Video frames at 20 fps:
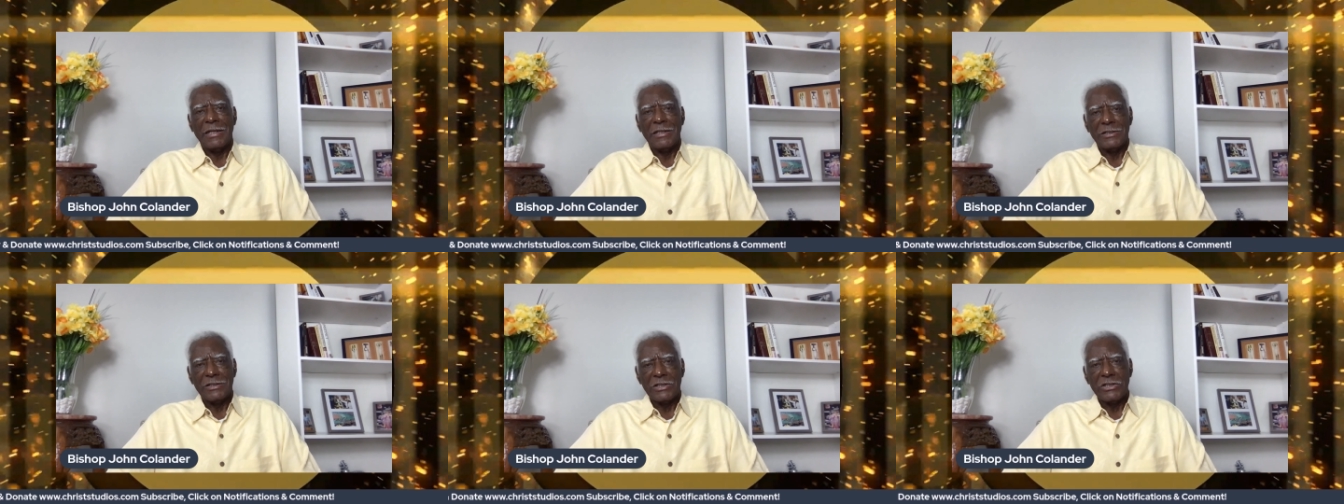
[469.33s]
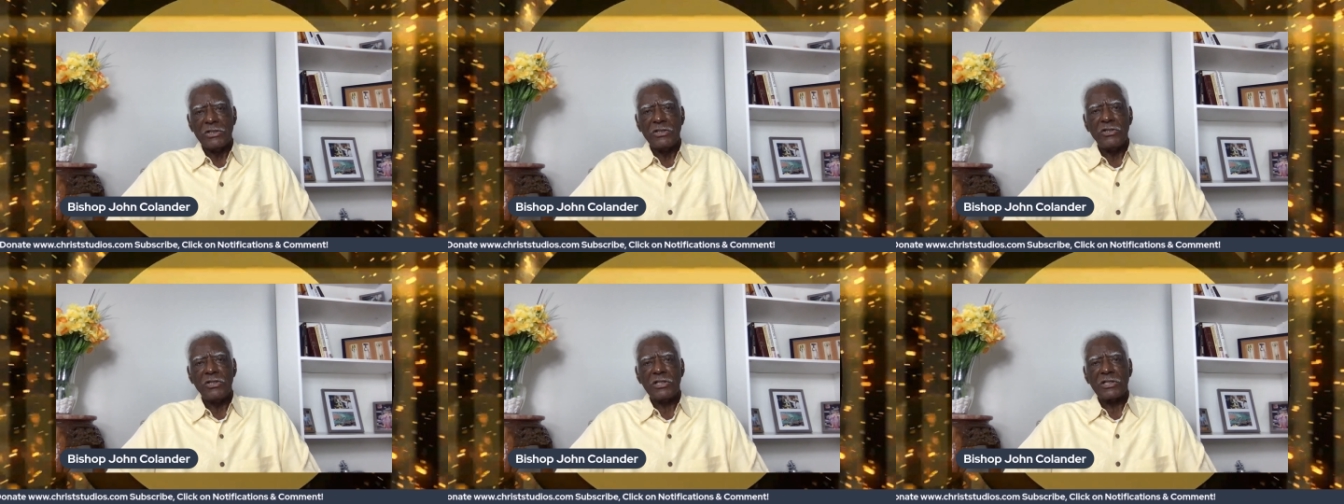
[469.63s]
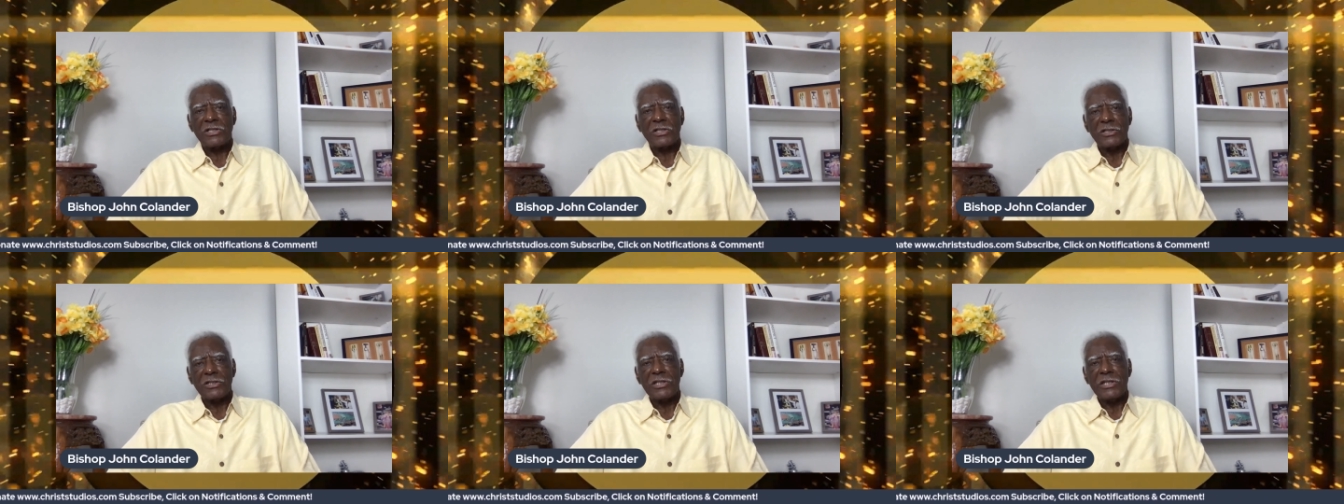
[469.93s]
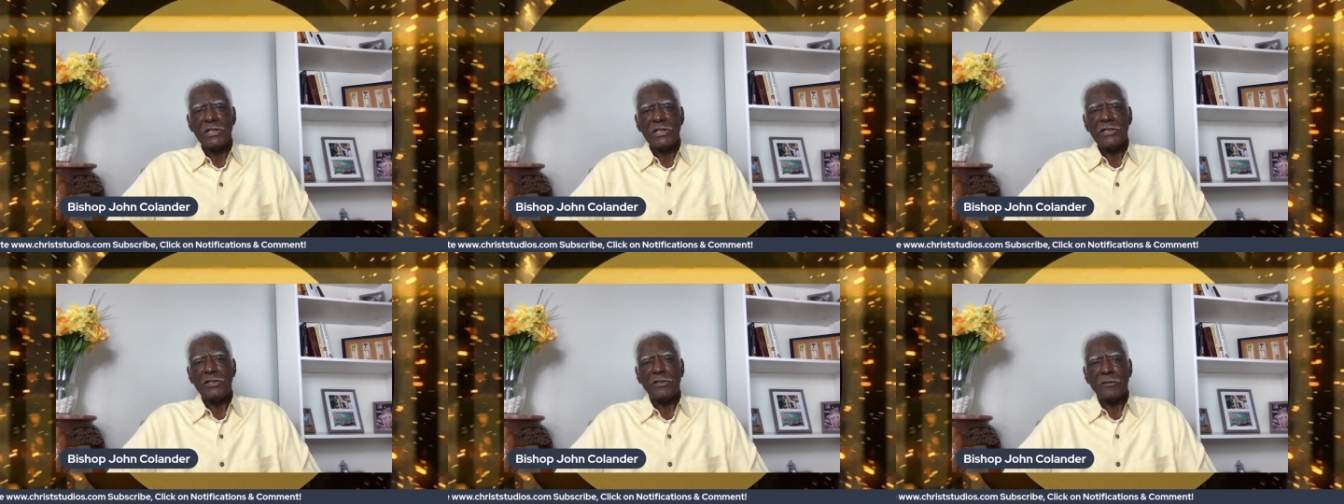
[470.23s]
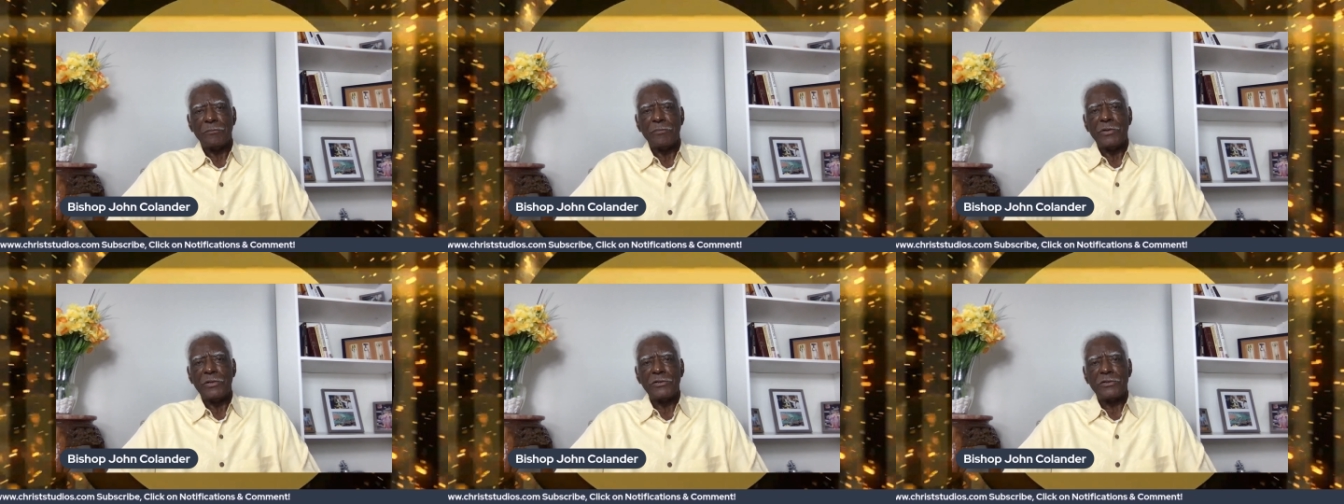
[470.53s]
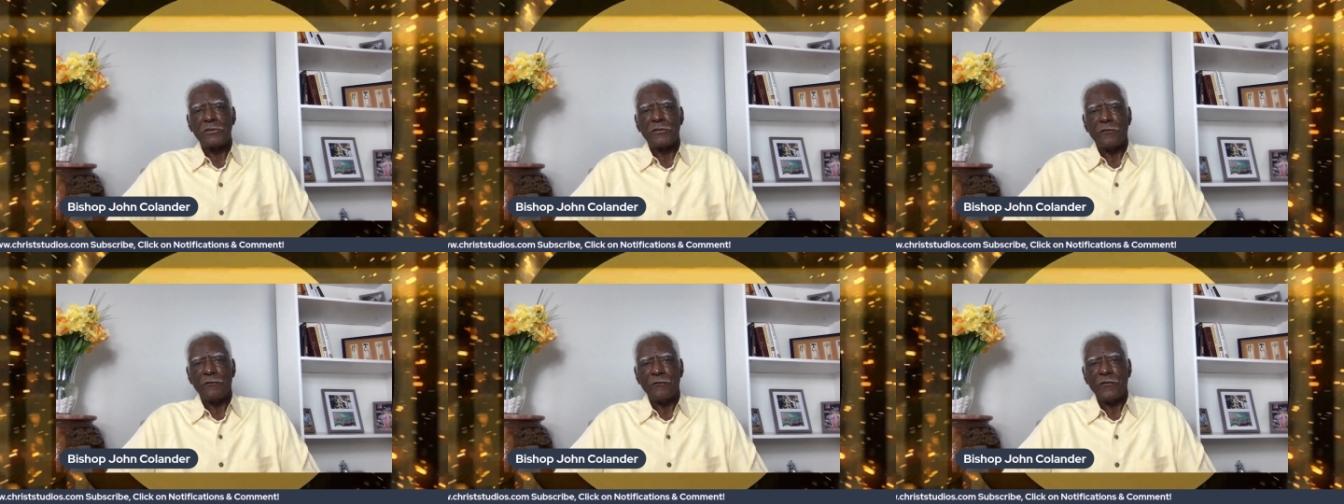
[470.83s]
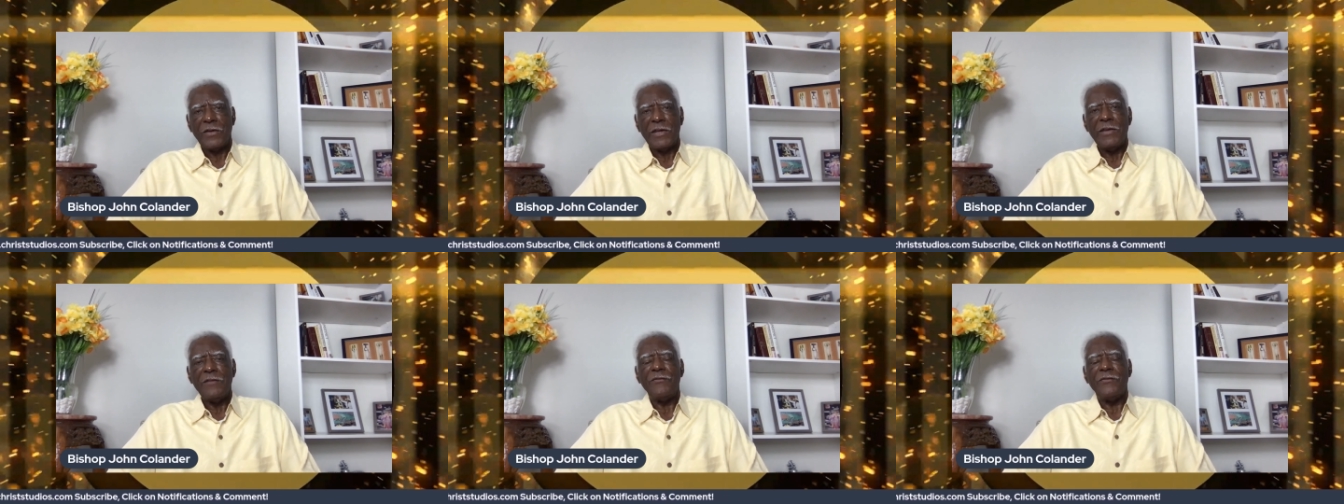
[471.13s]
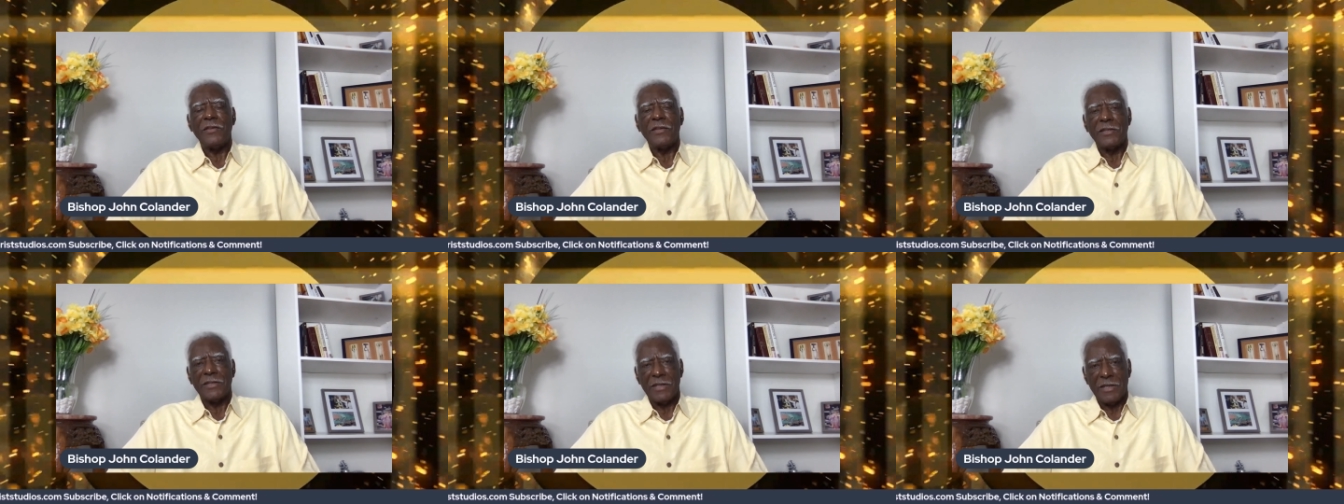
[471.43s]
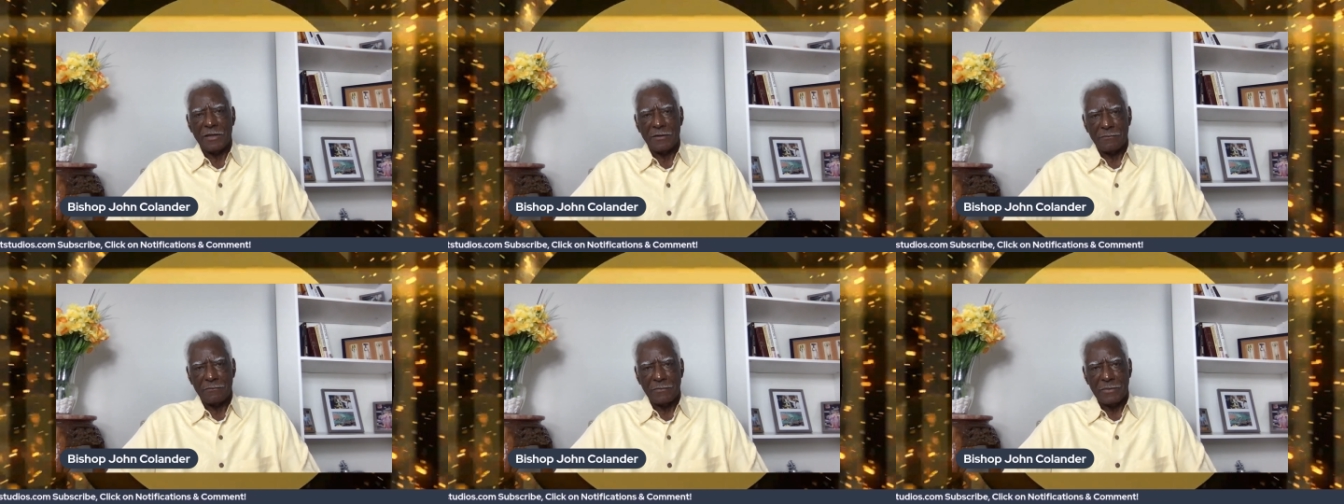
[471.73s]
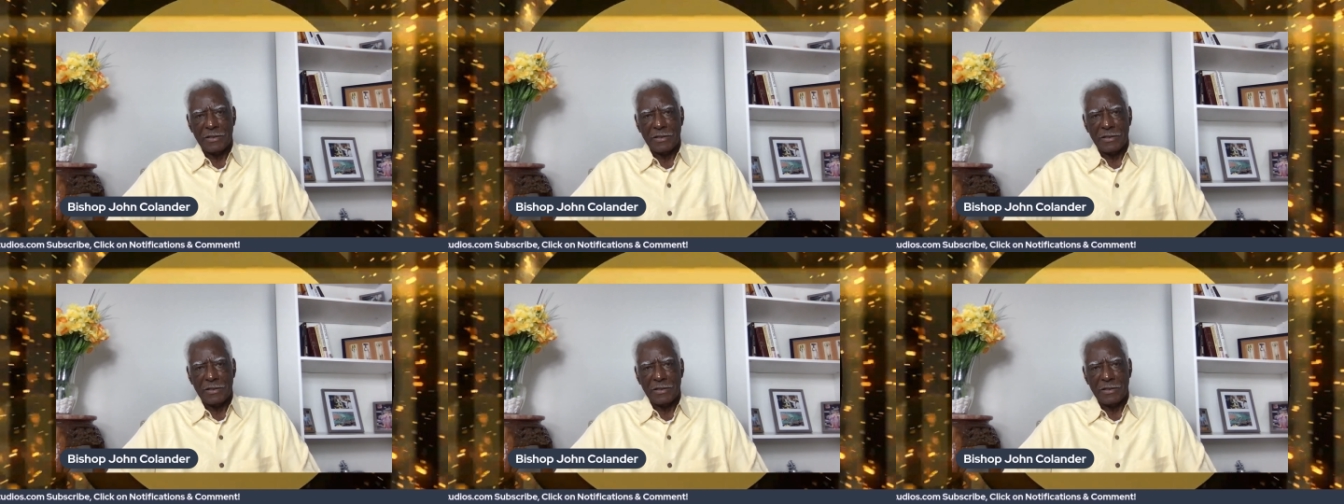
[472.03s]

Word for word: then you just need to put your faith in him